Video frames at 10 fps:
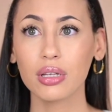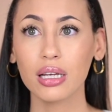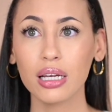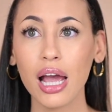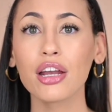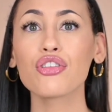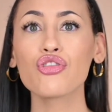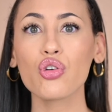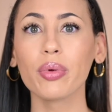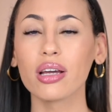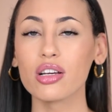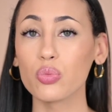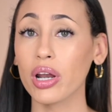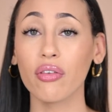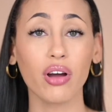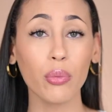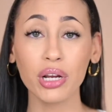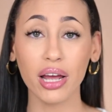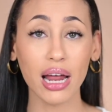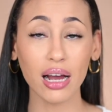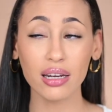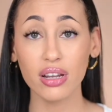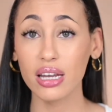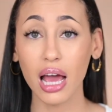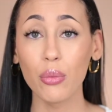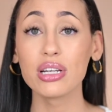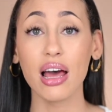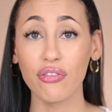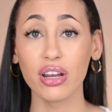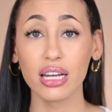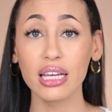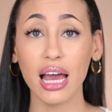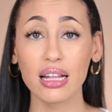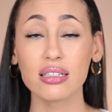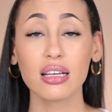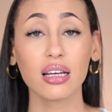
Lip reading: kind of true because whenever I would get acne, I would definitely get